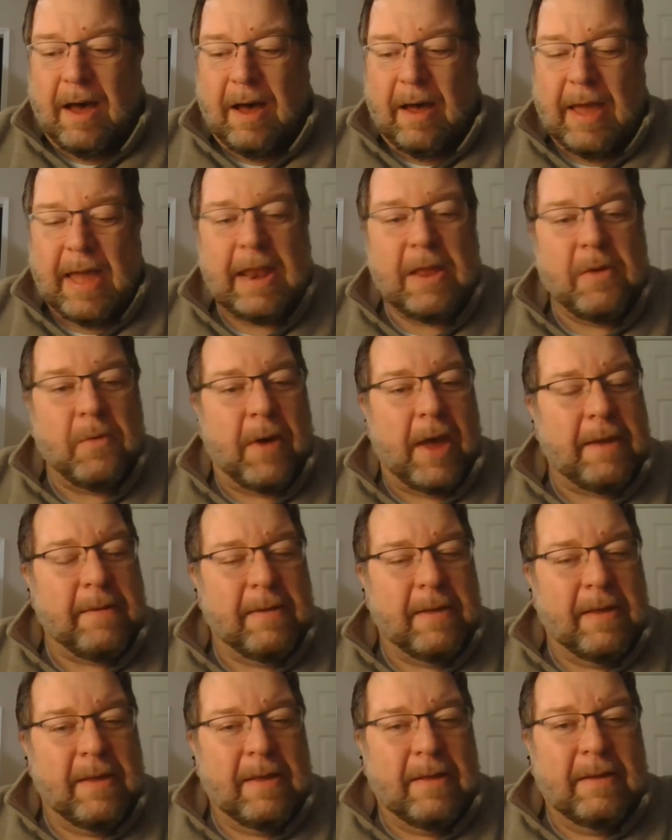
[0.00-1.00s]
anyway,
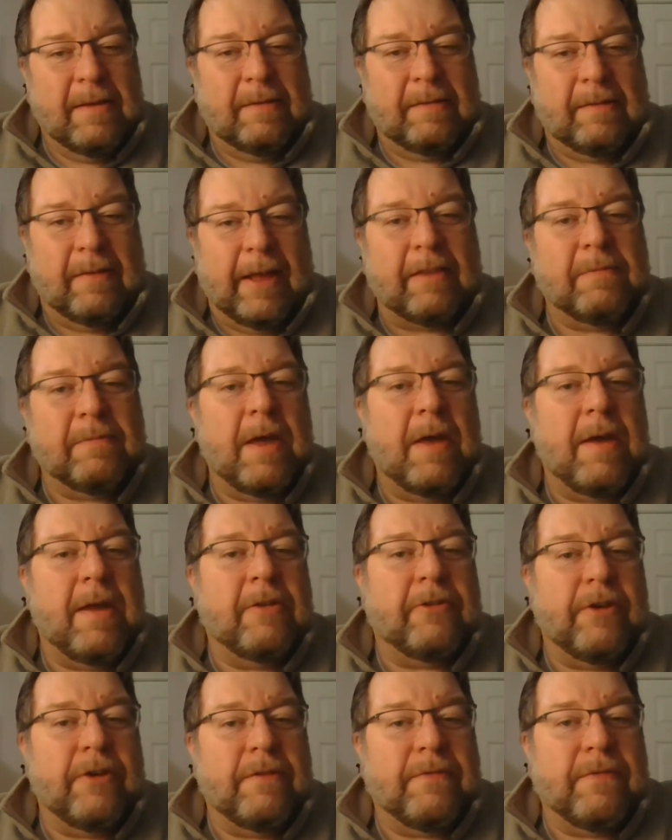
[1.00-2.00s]
so that's my
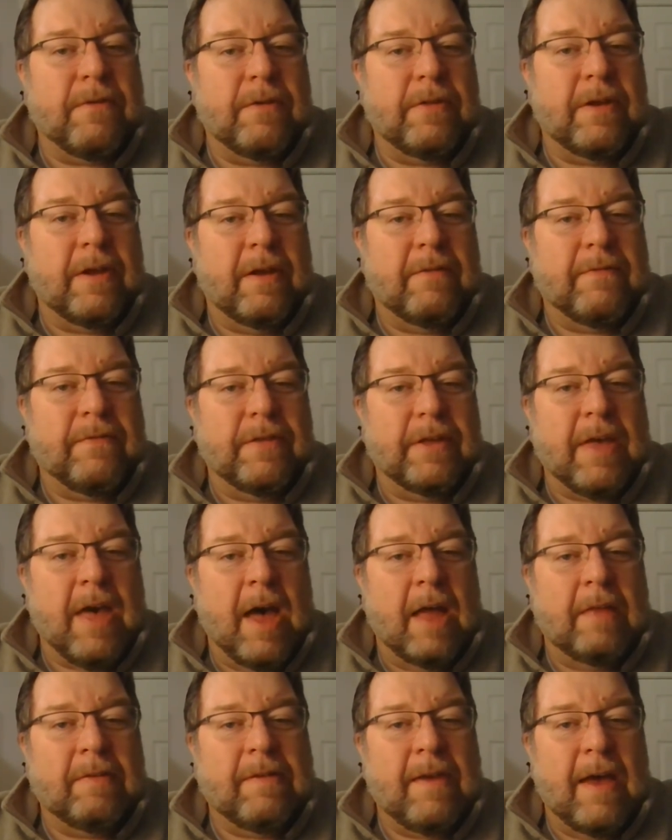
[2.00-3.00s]
entry for the
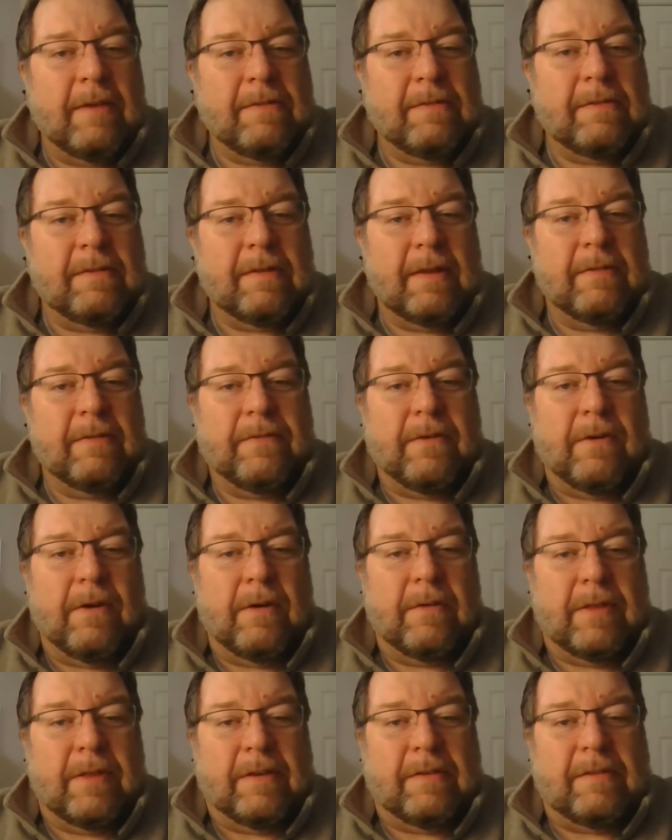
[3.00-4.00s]
contest
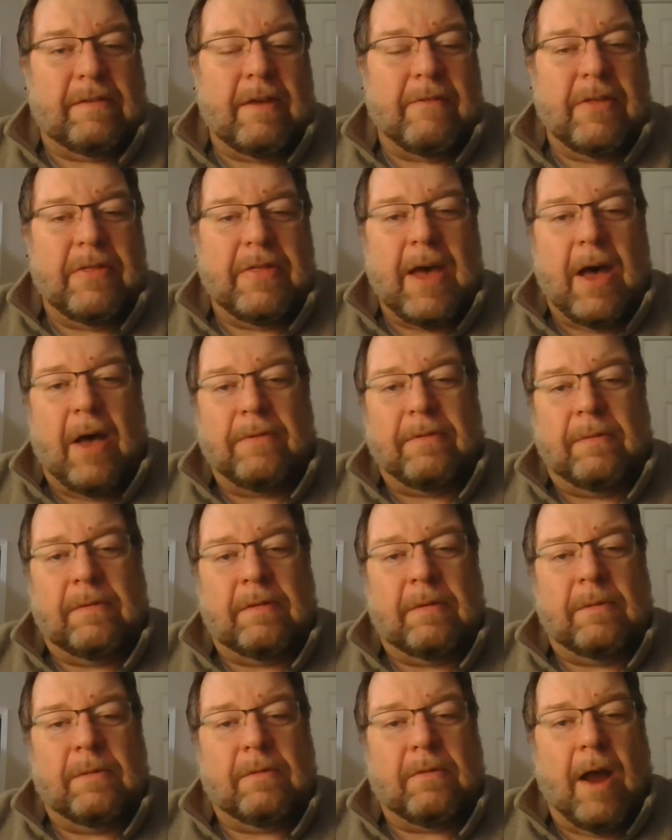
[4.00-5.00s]
for the 7,000
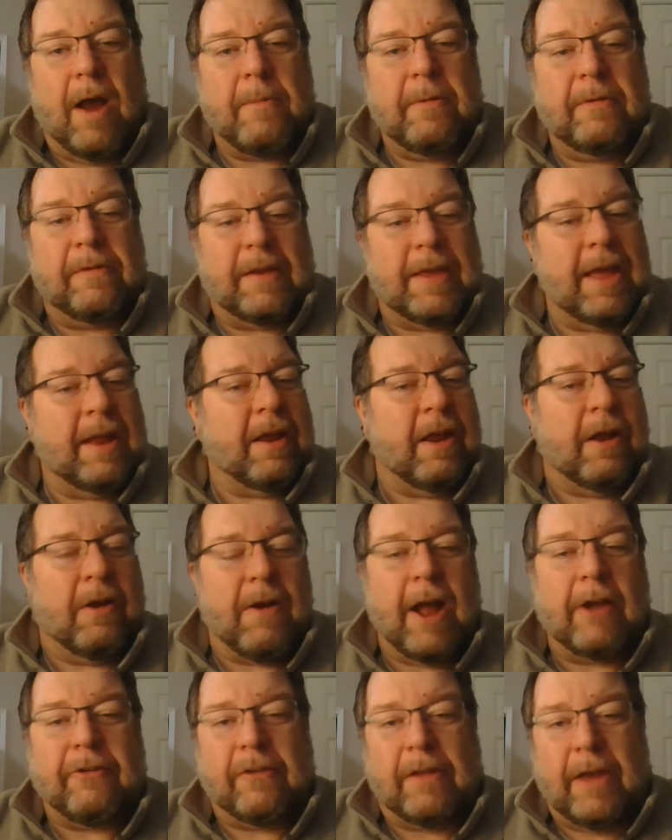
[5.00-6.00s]
subscribers. Again,
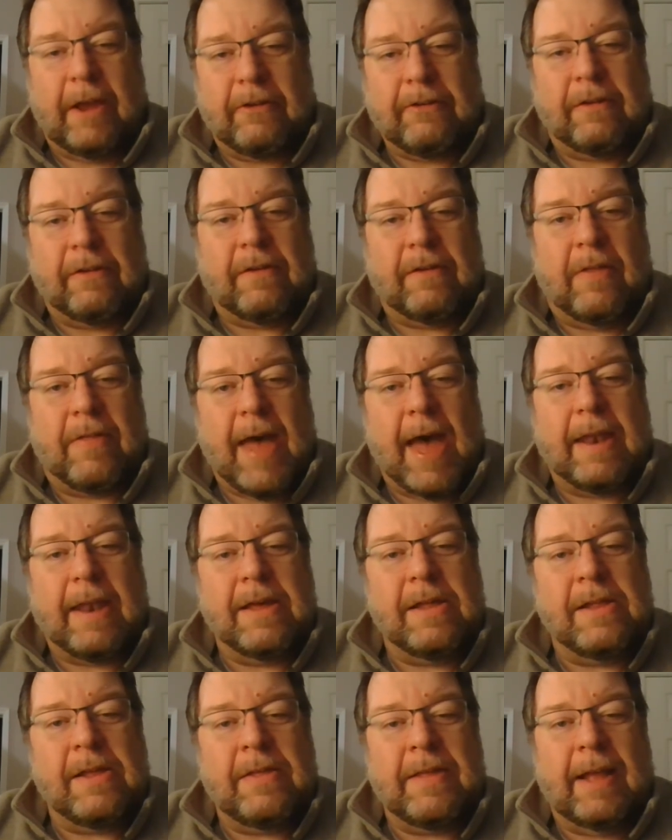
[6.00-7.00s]
congratulations on that,
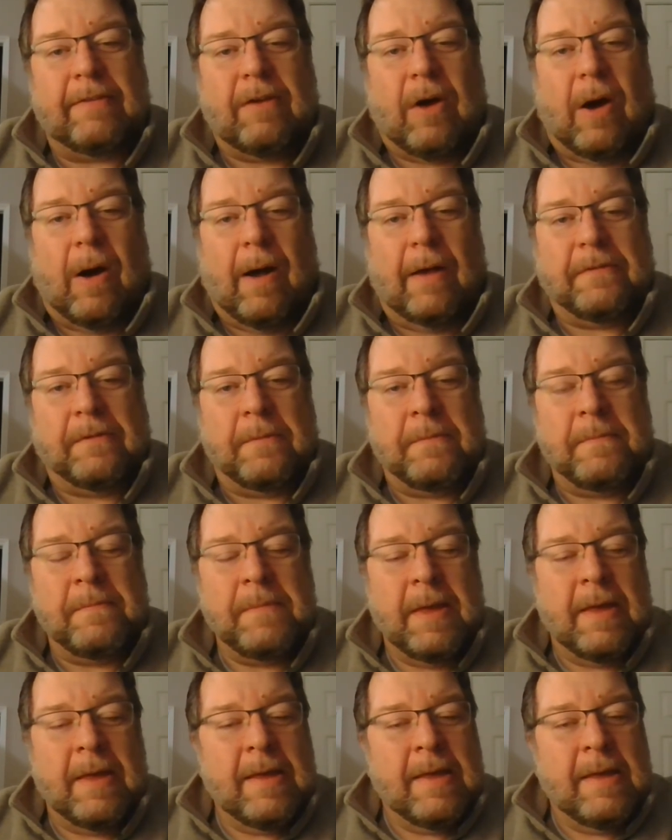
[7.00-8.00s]
Dylan. That's awesome.
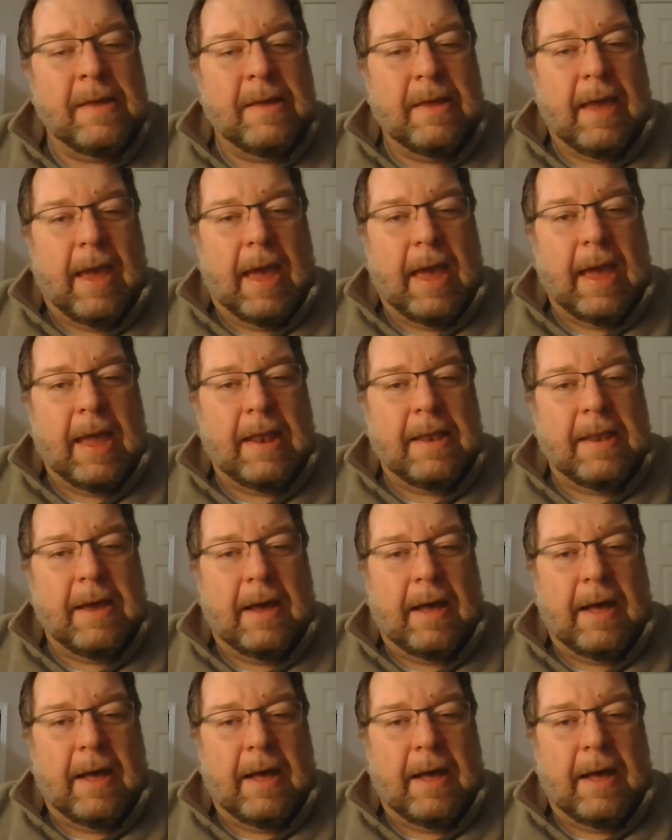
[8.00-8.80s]
And